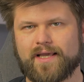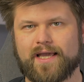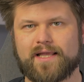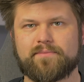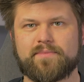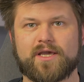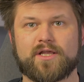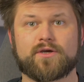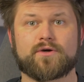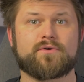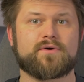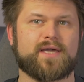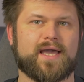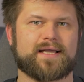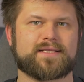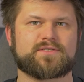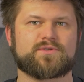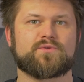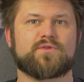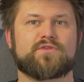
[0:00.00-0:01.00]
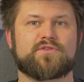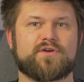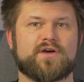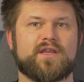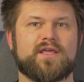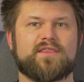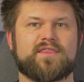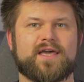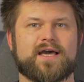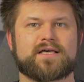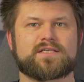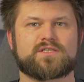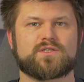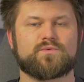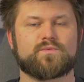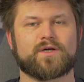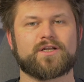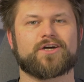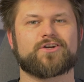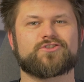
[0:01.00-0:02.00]
NBN cancelled
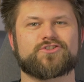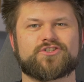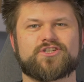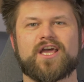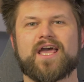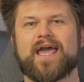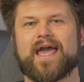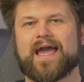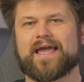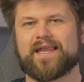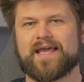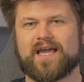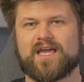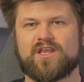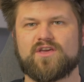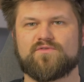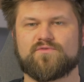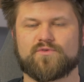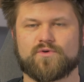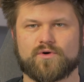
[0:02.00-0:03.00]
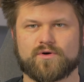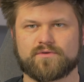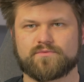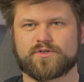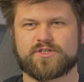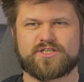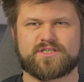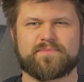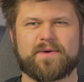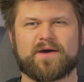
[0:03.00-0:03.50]
30,184, which is